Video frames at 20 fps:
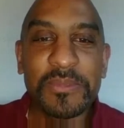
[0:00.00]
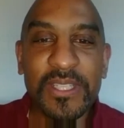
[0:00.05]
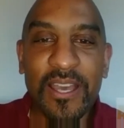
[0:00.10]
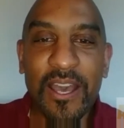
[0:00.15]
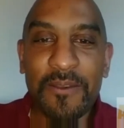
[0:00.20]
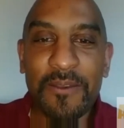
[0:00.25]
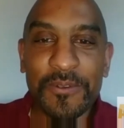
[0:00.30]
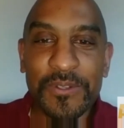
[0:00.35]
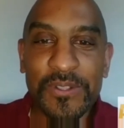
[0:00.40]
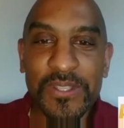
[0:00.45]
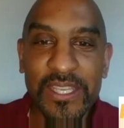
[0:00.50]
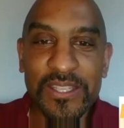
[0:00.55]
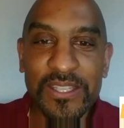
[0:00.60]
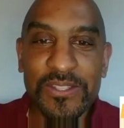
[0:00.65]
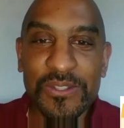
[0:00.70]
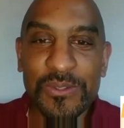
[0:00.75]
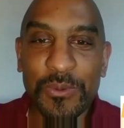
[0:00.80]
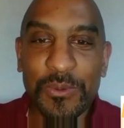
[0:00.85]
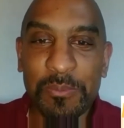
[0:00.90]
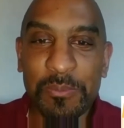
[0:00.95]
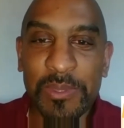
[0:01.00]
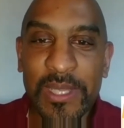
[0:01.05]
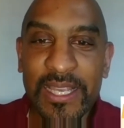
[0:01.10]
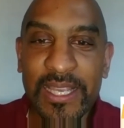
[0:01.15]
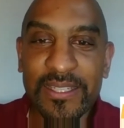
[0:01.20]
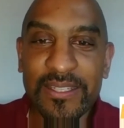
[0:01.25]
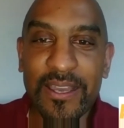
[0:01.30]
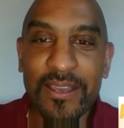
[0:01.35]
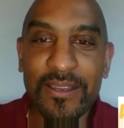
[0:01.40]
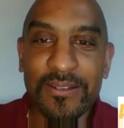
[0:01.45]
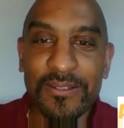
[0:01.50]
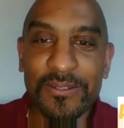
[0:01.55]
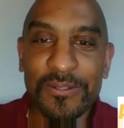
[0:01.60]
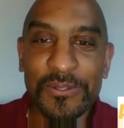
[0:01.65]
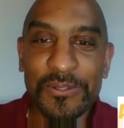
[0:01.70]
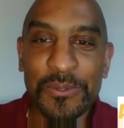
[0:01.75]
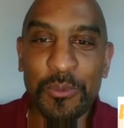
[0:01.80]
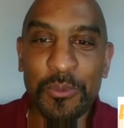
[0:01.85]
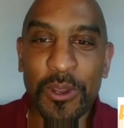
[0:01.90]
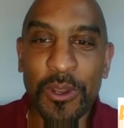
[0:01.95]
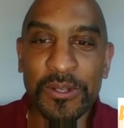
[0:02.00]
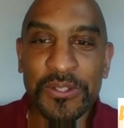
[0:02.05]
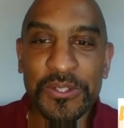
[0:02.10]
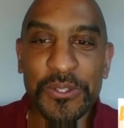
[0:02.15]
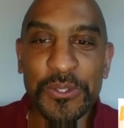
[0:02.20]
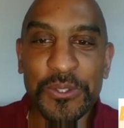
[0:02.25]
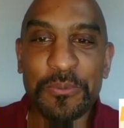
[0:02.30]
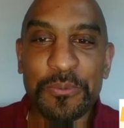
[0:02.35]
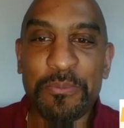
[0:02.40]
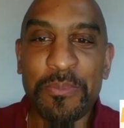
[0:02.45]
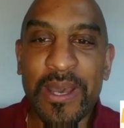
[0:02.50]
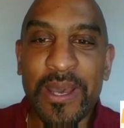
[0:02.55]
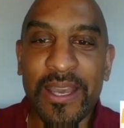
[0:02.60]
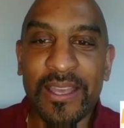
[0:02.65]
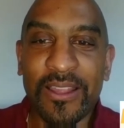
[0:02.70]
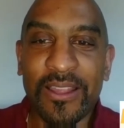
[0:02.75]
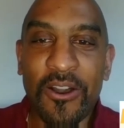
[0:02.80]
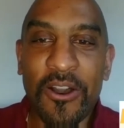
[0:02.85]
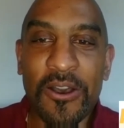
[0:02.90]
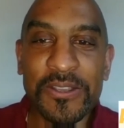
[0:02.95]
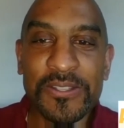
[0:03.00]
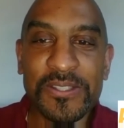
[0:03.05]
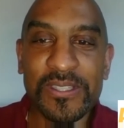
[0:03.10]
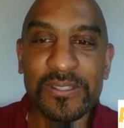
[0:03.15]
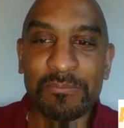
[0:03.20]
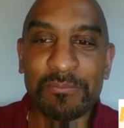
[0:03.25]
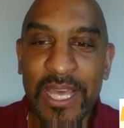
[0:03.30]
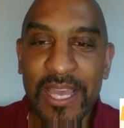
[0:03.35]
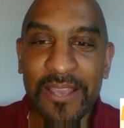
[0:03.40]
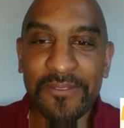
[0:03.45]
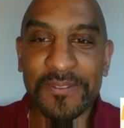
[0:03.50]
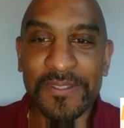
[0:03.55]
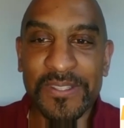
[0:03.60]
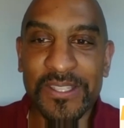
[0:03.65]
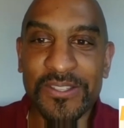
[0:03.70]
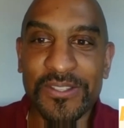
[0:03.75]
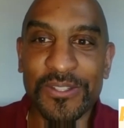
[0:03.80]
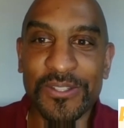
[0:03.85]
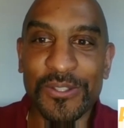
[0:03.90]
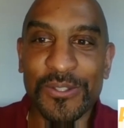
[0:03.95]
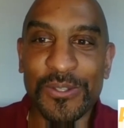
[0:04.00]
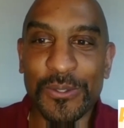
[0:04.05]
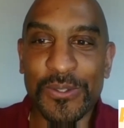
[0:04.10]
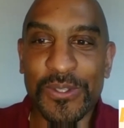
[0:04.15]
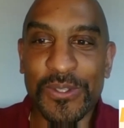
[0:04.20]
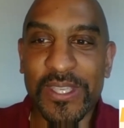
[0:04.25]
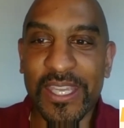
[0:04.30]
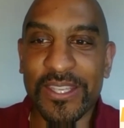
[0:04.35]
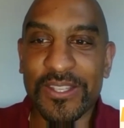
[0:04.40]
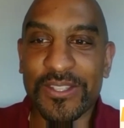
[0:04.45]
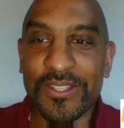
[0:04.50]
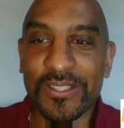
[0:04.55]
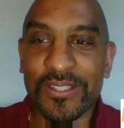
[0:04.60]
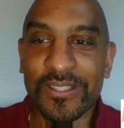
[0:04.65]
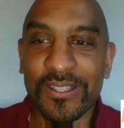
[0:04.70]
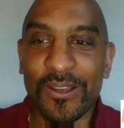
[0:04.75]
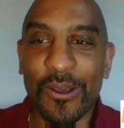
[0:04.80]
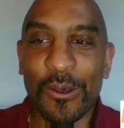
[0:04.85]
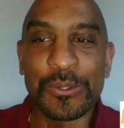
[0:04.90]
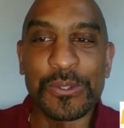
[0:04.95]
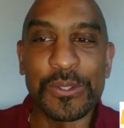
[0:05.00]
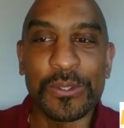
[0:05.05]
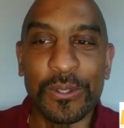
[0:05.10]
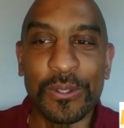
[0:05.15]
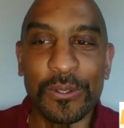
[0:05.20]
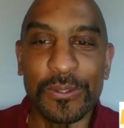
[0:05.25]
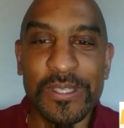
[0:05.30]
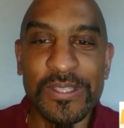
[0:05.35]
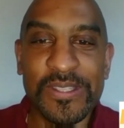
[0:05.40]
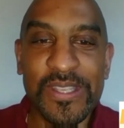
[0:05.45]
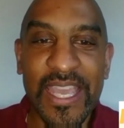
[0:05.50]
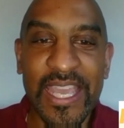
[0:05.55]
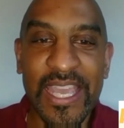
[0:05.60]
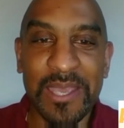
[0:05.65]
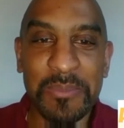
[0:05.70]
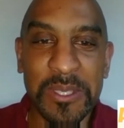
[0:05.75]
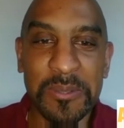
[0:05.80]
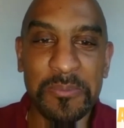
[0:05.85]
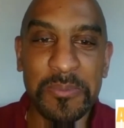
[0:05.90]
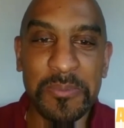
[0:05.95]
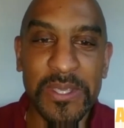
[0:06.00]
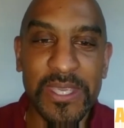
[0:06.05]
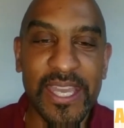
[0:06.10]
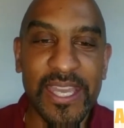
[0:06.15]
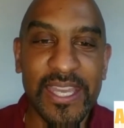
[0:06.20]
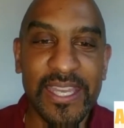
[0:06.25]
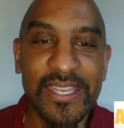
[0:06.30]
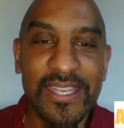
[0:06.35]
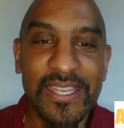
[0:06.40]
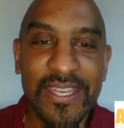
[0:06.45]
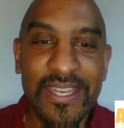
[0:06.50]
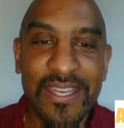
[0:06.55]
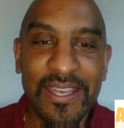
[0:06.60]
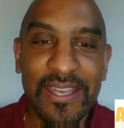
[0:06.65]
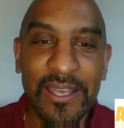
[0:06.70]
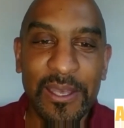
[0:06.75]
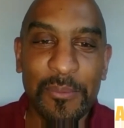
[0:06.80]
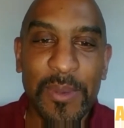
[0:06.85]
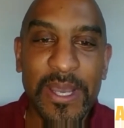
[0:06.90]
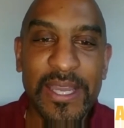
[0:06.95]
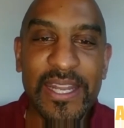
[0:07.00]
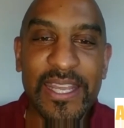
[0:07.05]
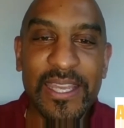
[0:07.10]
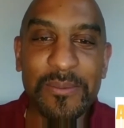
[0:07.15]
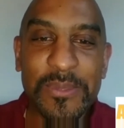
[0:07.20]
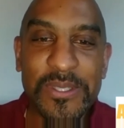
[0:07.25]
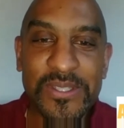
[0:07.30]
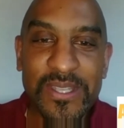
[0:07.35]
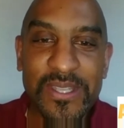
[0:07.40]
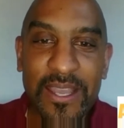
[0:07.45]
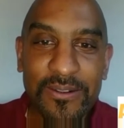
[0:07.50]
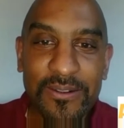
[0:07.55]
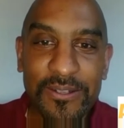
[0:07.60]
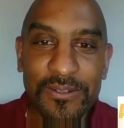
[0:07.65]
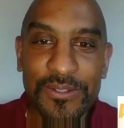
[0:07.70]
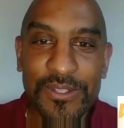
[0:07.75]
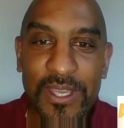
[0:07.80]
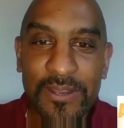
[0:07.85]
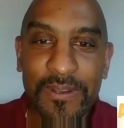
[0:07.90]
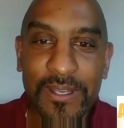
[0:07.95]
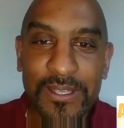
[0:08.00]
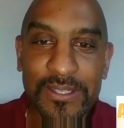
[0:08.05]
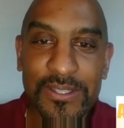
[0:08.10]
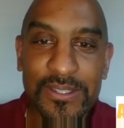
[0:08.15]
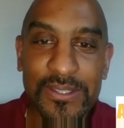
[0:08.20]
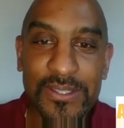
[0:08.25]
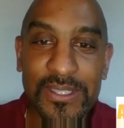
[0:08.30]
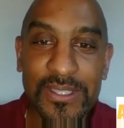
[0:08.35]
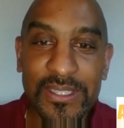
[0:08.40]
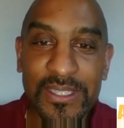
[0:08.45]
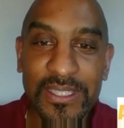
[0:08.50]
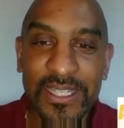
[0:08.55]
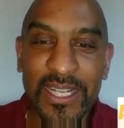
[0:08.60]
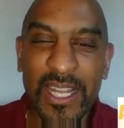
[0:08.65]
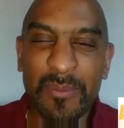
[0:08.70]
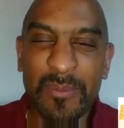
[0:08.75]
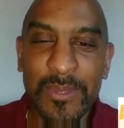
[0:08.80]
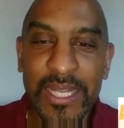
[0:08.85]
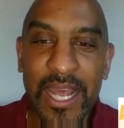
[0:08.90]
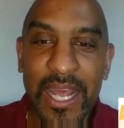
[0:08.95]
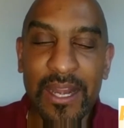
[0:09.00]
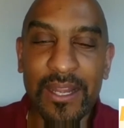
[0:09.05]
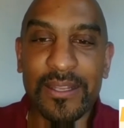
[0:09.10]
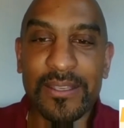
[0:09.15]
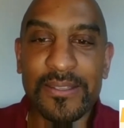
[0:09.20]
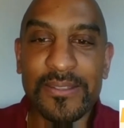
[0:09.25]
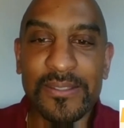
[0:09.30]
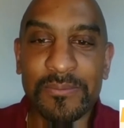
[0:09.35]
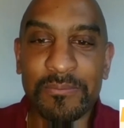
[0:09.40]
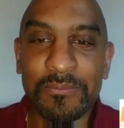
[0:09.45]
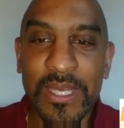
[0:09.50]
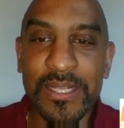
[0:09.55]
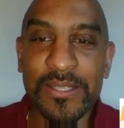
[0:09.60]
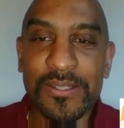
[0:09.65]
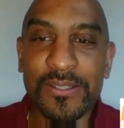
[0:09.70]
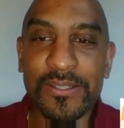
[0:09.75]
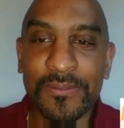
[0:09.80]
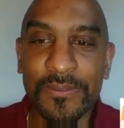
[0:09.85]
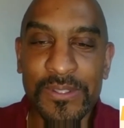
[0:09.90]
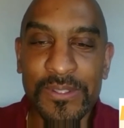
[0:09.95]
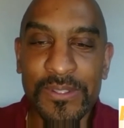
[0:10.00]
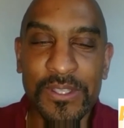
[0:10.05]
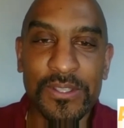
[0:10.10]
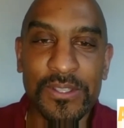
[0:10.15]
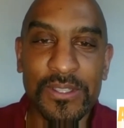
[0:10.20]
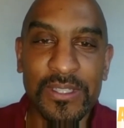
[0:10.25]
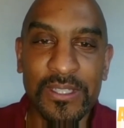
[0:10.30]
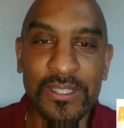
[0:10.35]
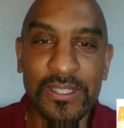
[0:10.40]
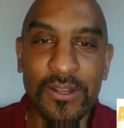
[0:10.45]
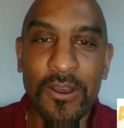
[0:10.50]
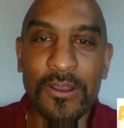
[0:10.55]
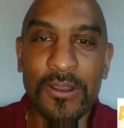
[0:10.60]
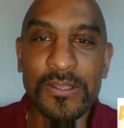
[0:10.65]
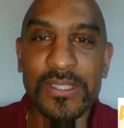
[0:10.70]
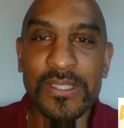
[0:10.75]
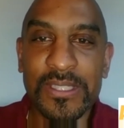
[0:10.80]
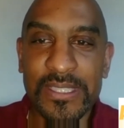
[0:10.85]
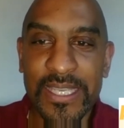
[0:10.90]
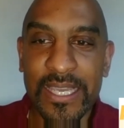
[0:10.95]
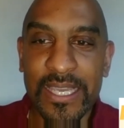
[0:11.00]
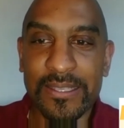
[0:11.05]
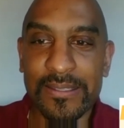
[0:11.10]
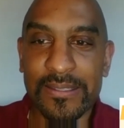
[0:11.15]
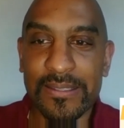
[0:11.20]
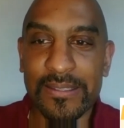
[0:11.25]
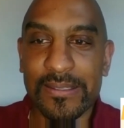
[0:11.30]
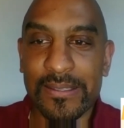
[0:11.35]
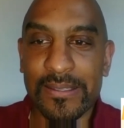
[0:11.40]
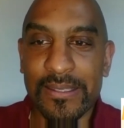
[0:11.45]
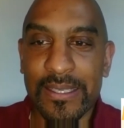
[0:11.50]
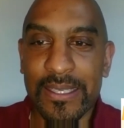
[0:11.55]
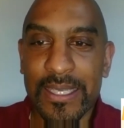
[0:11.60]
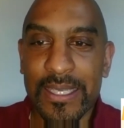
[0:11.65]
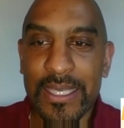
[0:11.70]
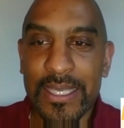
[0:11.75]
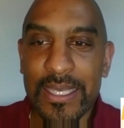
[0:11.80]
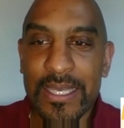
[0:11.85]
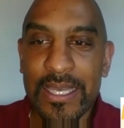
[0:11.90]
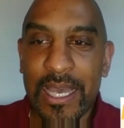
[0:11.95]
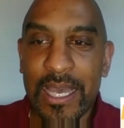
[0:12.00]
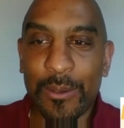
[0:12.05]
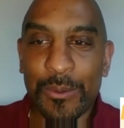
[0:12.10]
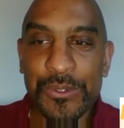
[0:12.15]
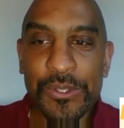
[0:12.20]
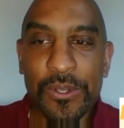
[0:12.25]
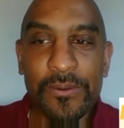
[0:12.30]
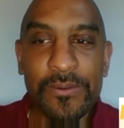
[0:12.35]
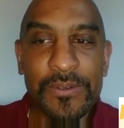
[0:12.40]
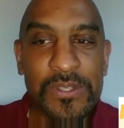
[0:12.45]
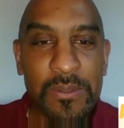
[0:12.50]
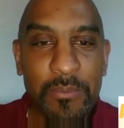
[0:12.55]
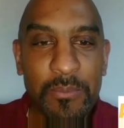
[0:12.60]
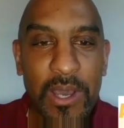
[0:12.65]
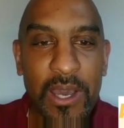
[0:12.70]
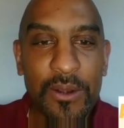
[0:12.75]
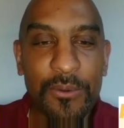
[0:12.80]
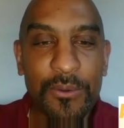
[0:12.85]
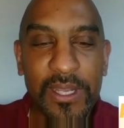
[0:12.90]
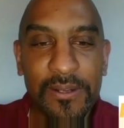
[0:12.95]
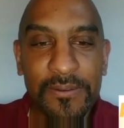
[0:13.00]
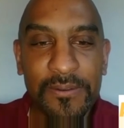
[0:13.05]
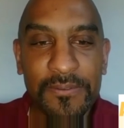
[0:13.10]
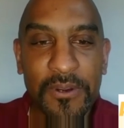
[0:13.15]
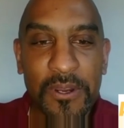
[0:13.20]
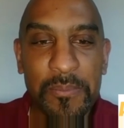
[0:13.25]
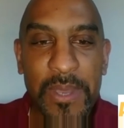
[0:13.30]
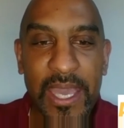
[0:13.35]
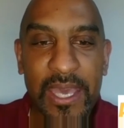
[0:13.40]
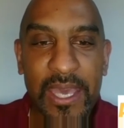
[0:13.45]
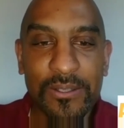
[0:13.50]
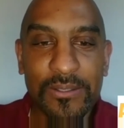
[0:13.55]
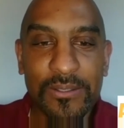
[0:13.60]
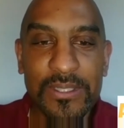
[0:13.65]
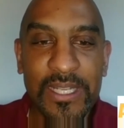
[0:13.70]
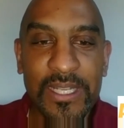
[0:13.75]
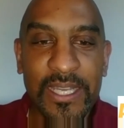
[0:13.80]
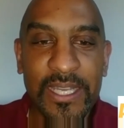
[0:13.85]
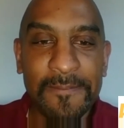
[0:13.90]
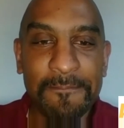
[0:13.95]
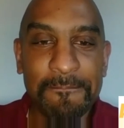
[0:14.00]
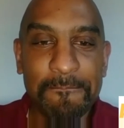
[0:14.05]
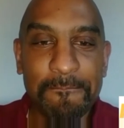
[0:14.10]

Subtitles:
Conversations with Black Doctors, brought to you by the Austin Black Physician Association, also known as ABPA. My name is Dr. Jeff Hutchinson, and I'm an adolescent medicine physician in Austin, Texas. I will serve as the moderator for our panel today.